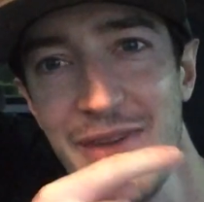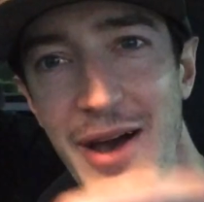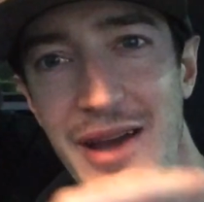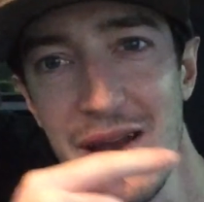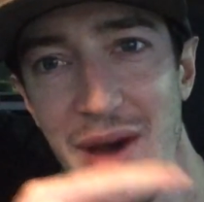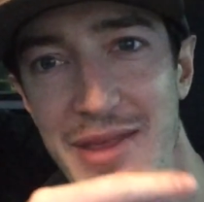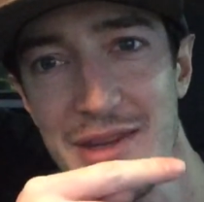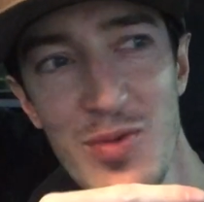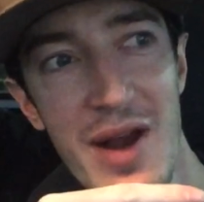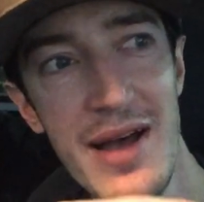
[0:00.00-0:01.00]
found out about
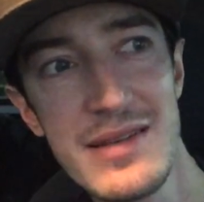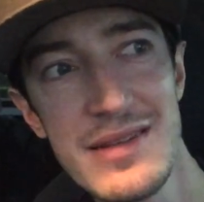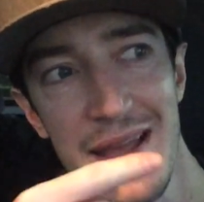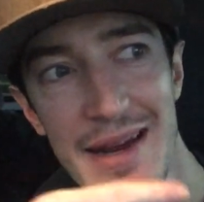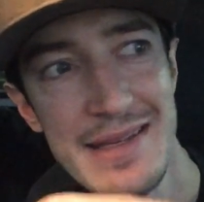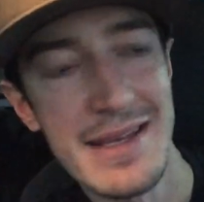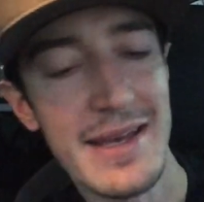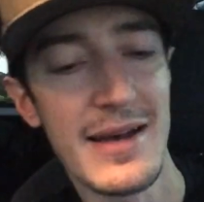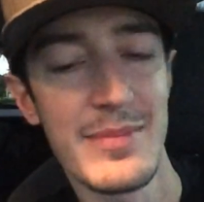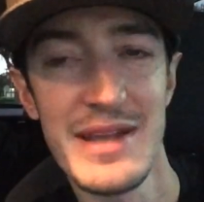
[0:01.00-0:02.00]
this Ross. Like I
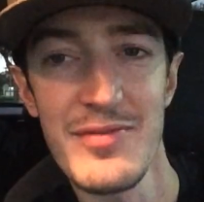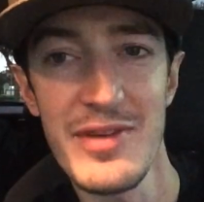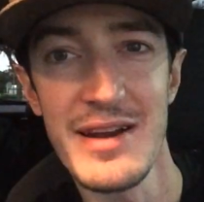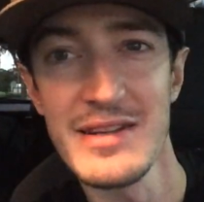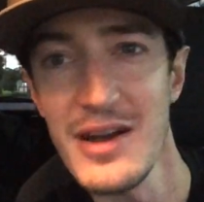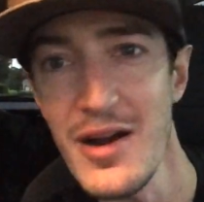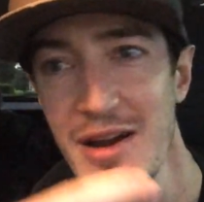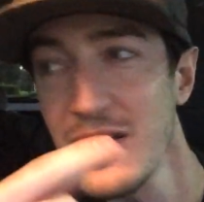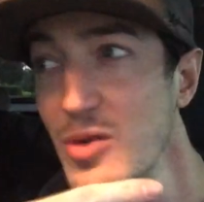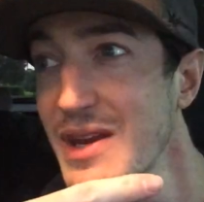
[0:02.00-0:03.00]
said, I'm definitely going to start
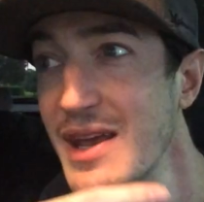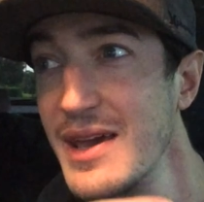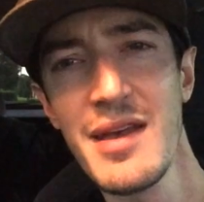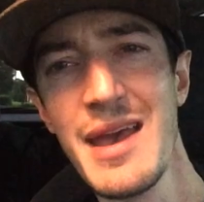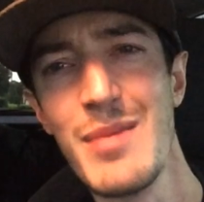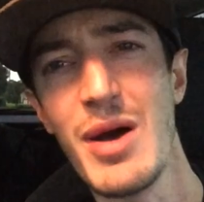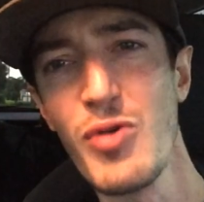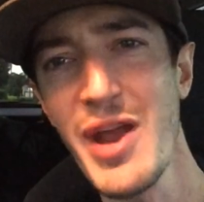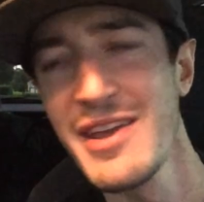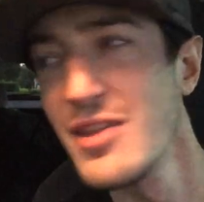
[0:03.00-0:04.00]
including it in my
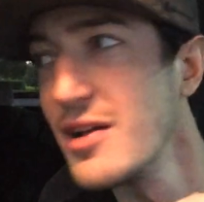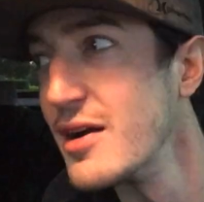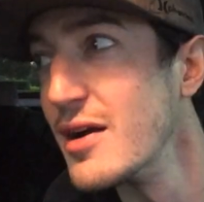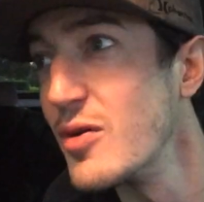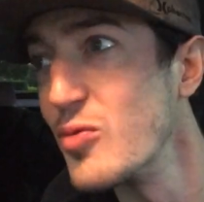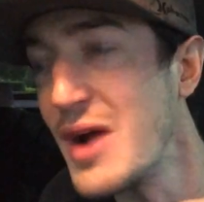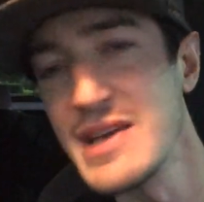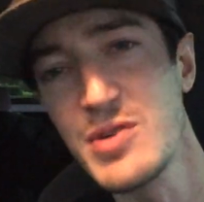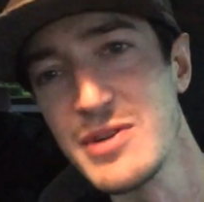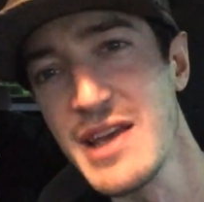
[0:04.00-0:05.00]
regular
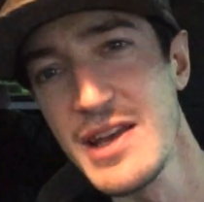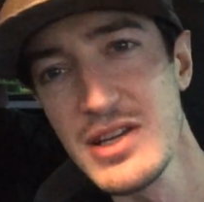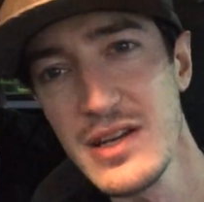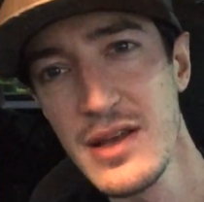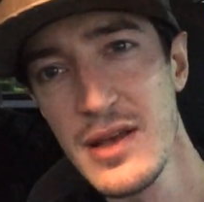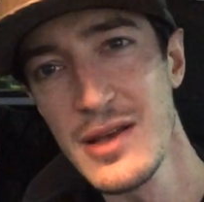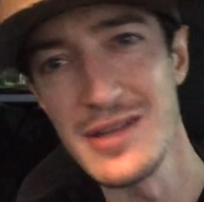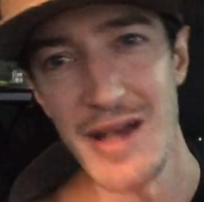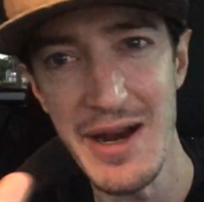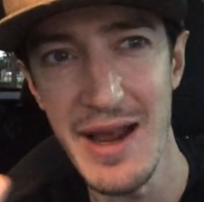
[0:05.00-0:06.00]
Ross rotation.
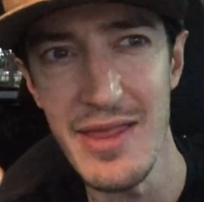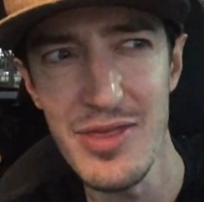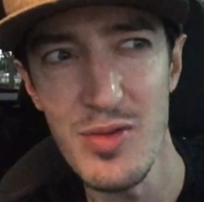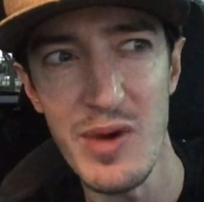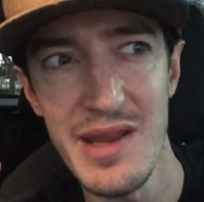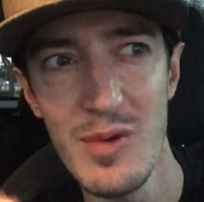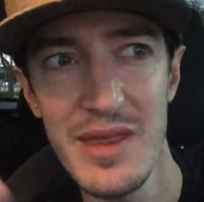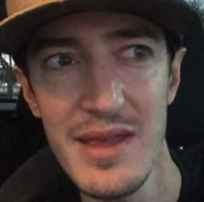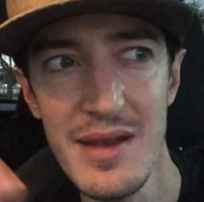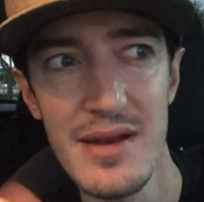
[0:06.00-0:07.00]
So now I got three
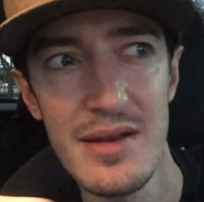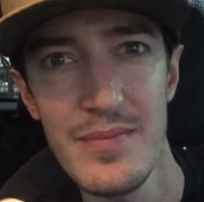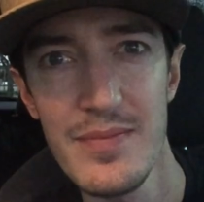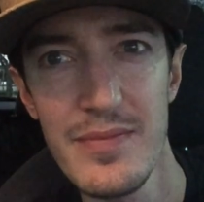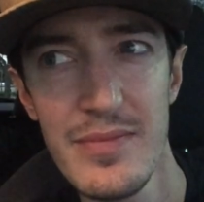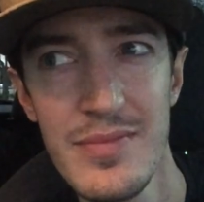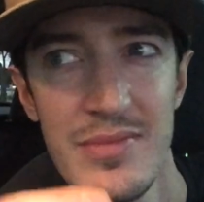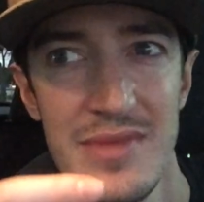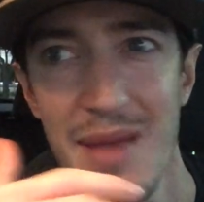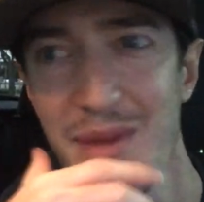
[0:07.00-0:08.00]
within
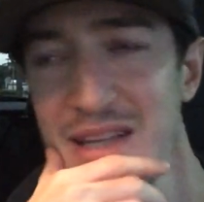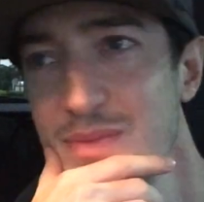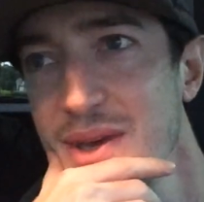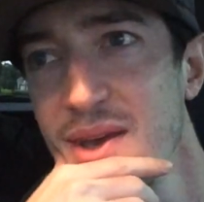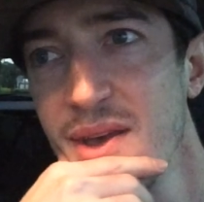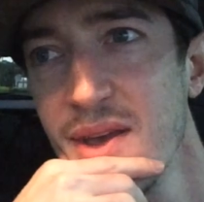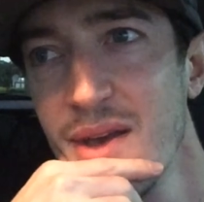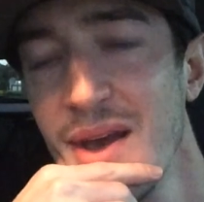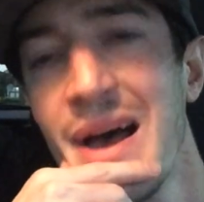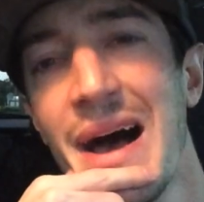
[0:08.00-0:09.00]
10 minutes of me.
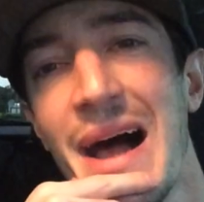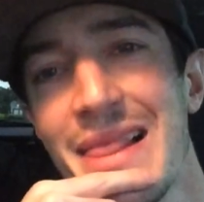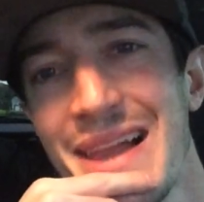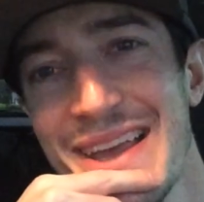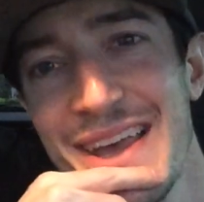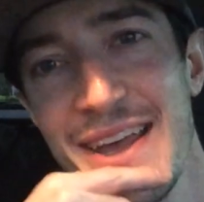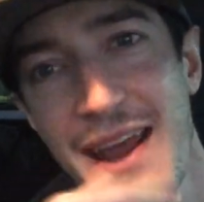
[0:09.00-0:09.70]
I like it.